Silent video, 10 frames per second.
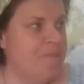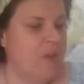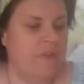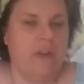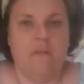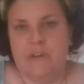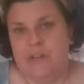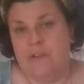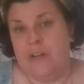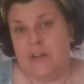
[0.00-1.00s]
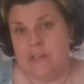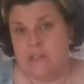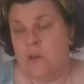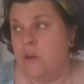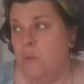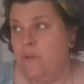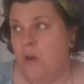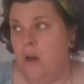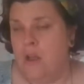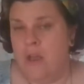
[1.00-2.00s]
And they are really, really nice. We've
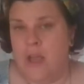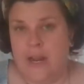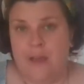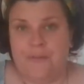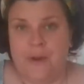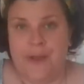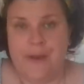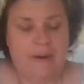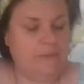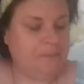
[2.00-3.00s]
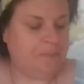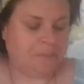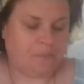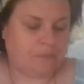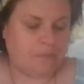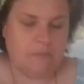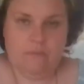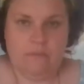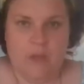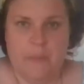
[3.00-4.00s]
got an air fryer
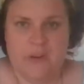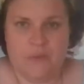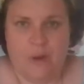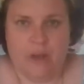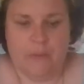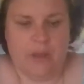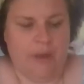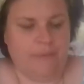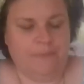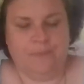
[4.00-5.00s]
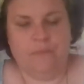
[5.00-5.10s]
and we just whack them in there.